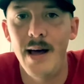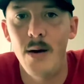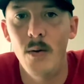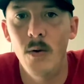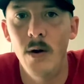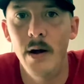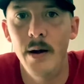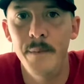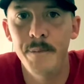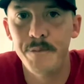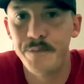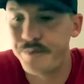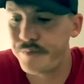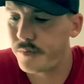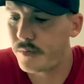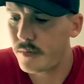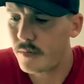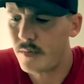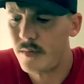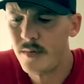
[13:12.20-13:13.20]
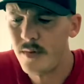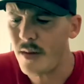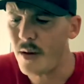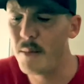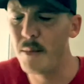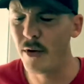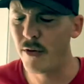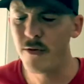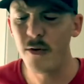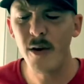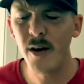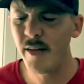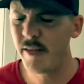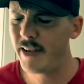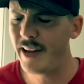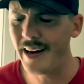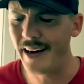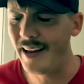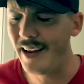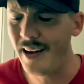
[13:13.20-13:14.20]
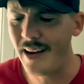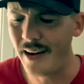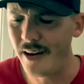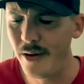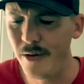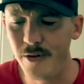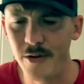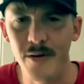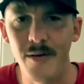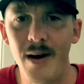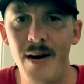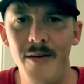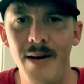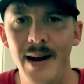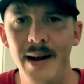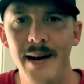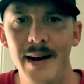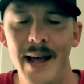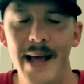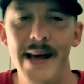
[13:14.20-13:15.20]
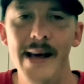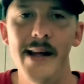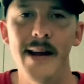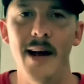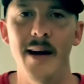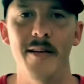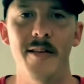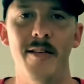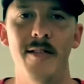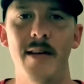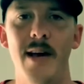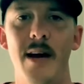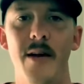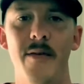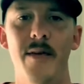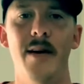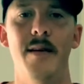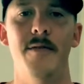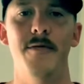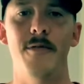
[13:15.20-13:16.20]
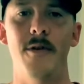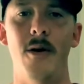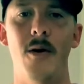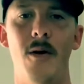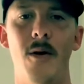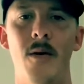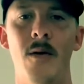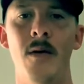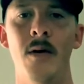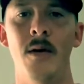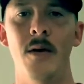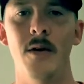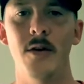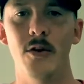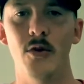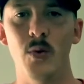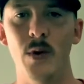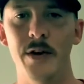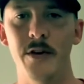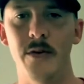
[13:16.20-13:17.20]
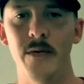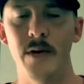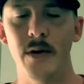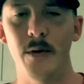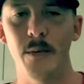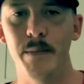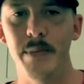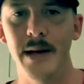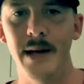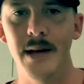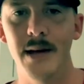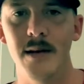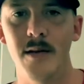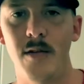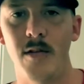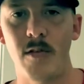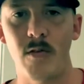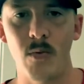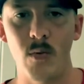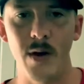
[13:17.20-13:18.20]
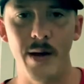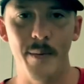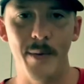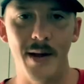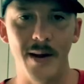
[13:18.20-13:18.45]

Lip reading: way. But as far as technique, I use it a lot like a Ned. I just kind of let it fall, twitch a little bit, swim it,